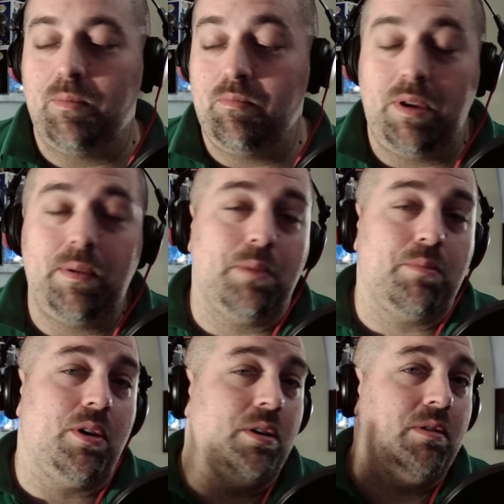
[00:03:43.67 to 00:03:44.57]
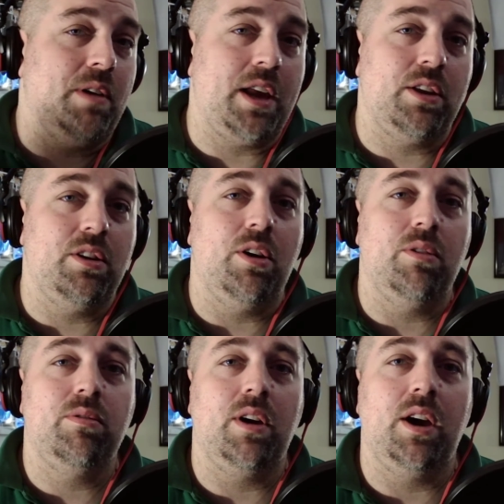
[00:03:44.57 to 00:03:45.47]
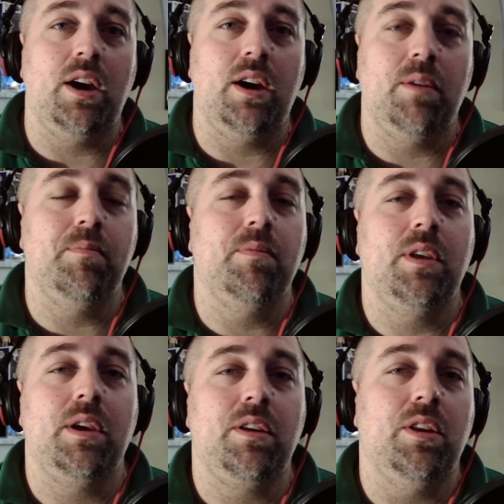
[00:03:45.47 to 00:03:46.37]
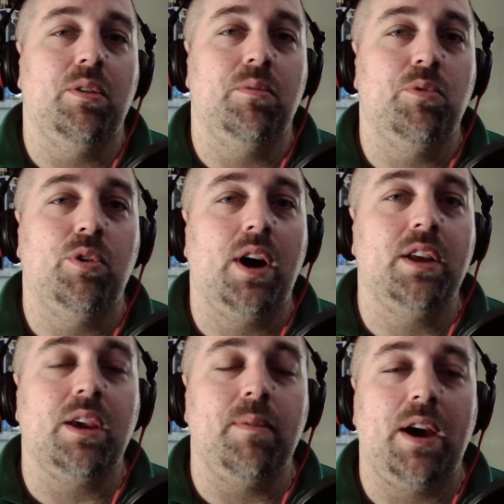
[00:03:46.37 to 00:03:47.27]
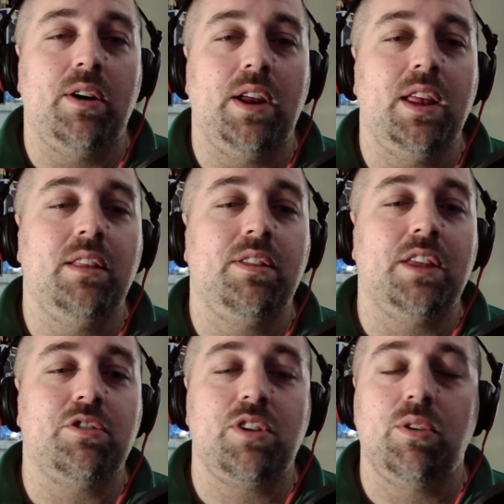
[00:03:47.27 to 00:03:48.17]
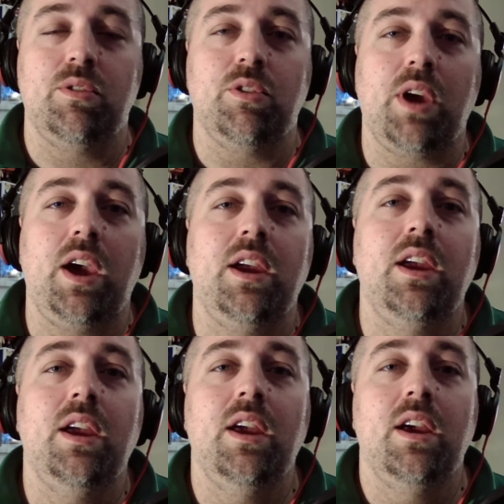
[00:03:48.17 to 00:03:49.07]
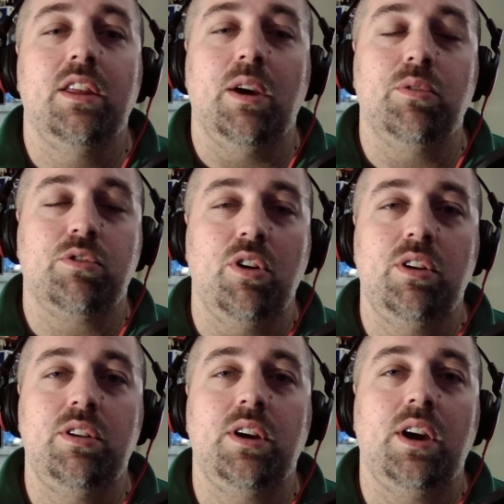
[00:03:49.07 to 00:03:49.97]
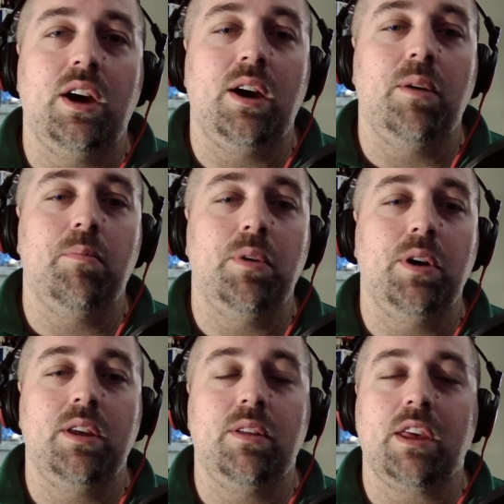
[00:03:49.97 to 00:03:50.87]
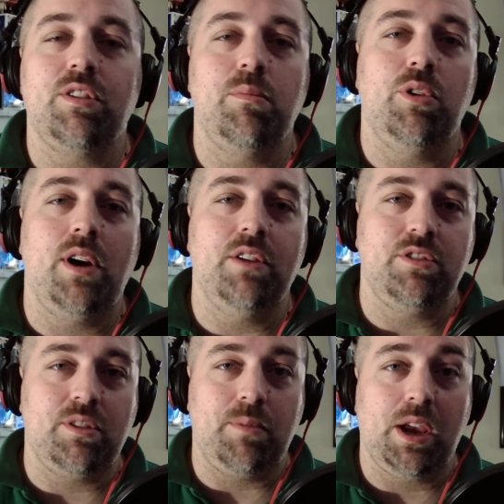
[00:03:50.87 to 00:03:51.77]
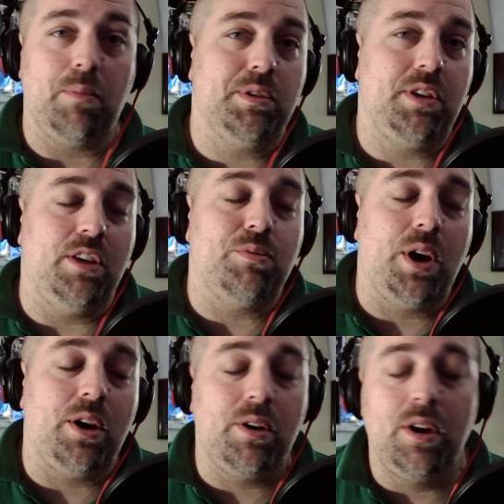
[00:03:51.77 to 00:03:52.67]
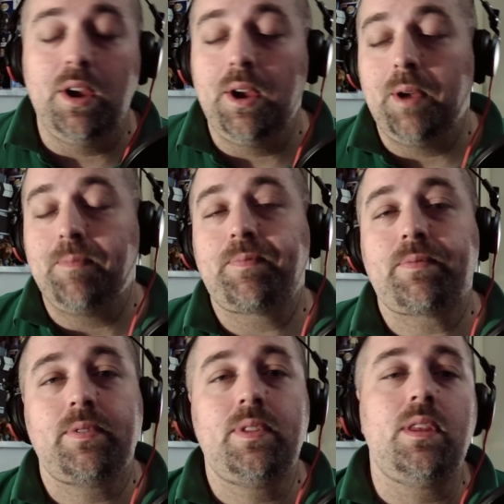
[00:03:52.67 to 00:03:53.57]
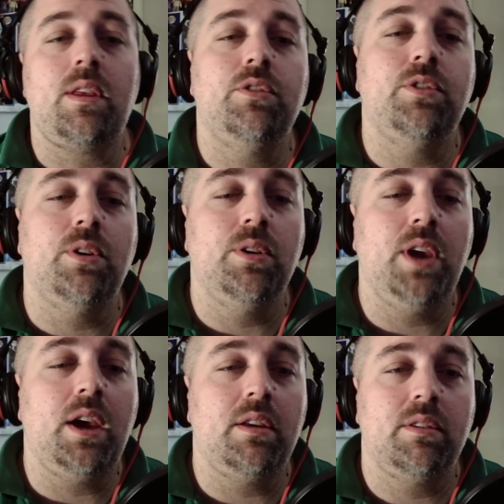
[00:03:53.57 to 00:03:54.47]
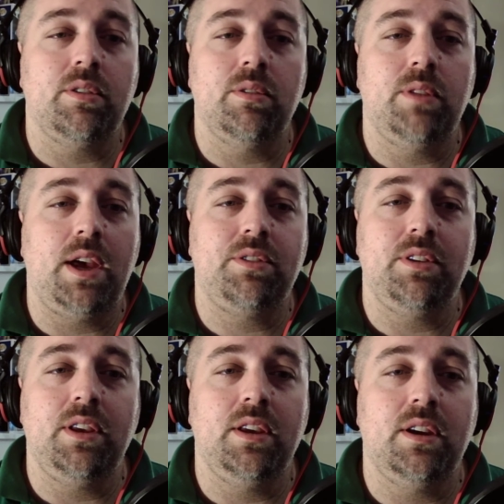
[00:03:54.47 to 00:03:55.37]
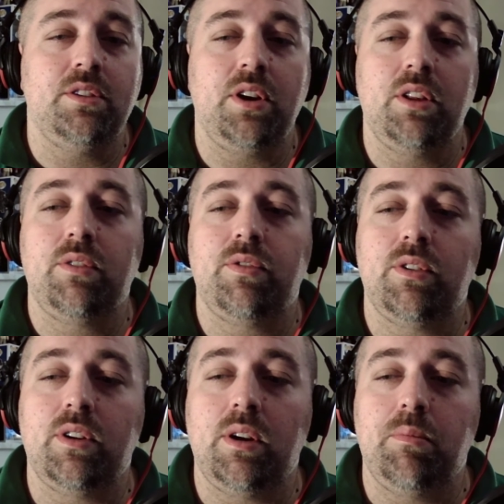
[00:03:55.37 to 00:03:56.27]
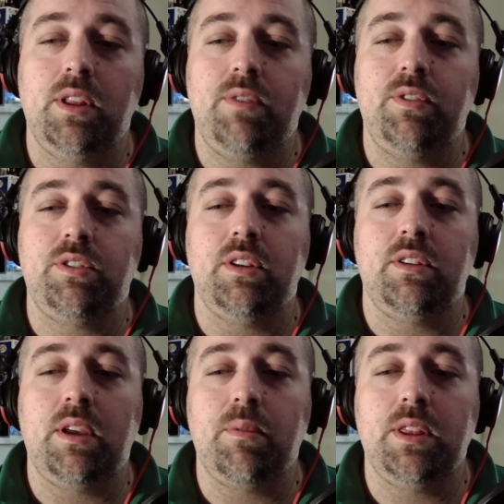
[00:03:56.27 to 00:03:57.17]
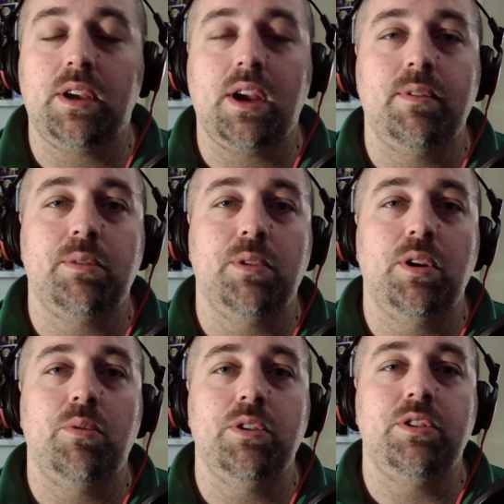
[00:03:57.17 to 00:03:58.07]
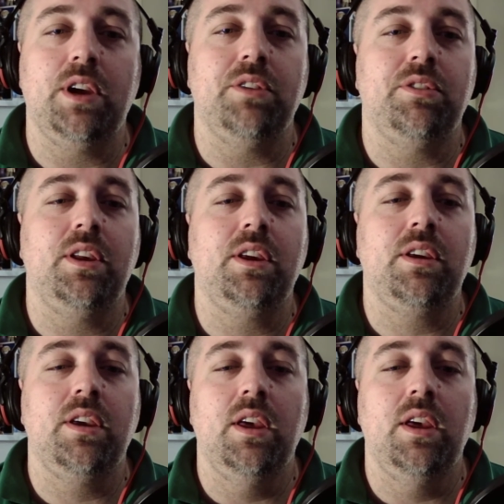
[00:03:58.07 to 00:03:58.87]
Maybe I'm wrong. I don't know. You know, Mulan came out. I thought the trailer was okay. That was good. But like I said, Mulan's just not my cup of tea as well. So, yeah. So, that's the trailer for Maleficent. Tell me in the comments below what you guys think.